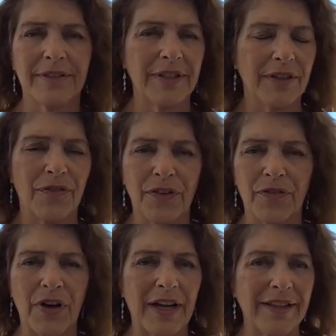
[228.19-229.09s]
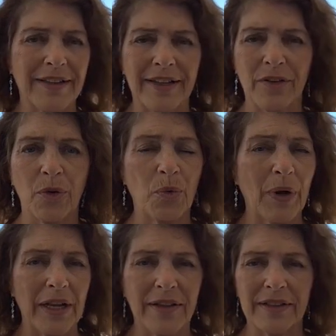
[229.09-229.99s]
if you find that no
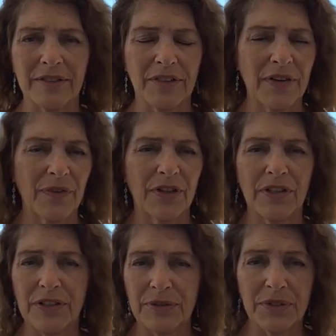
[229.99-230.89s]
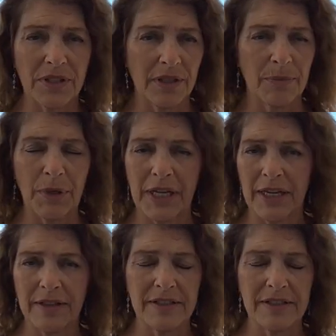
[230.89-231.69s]
way, they're never going to use the limb again,